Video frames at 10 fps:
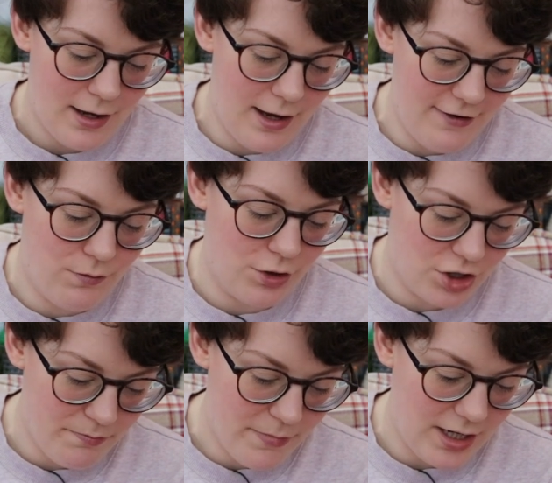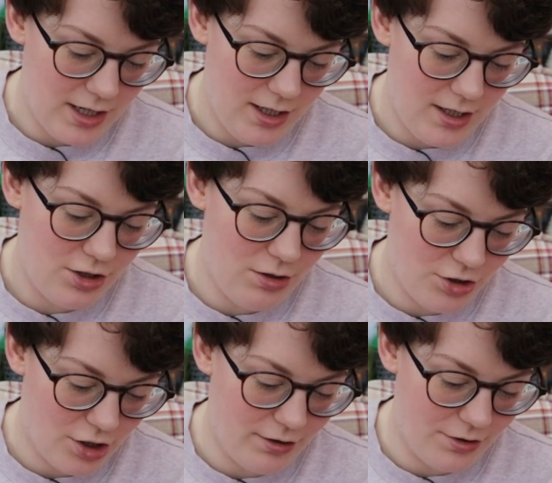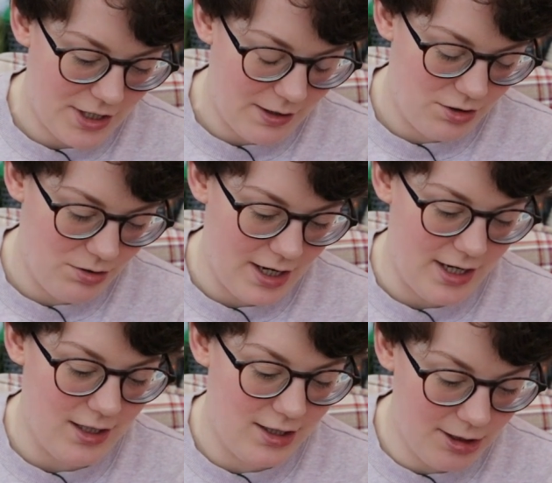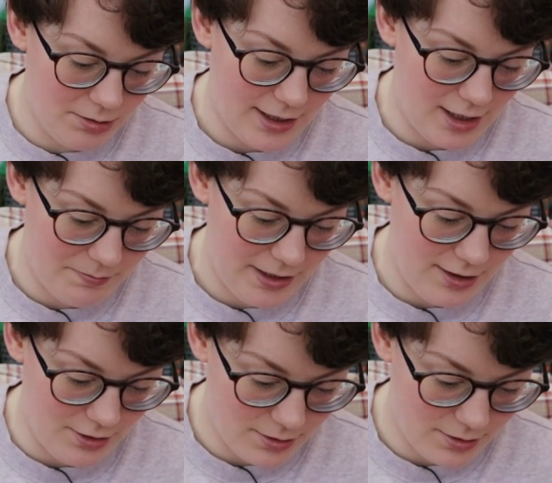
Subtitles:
I've watched many tutorials on how to do that and I still can't pick it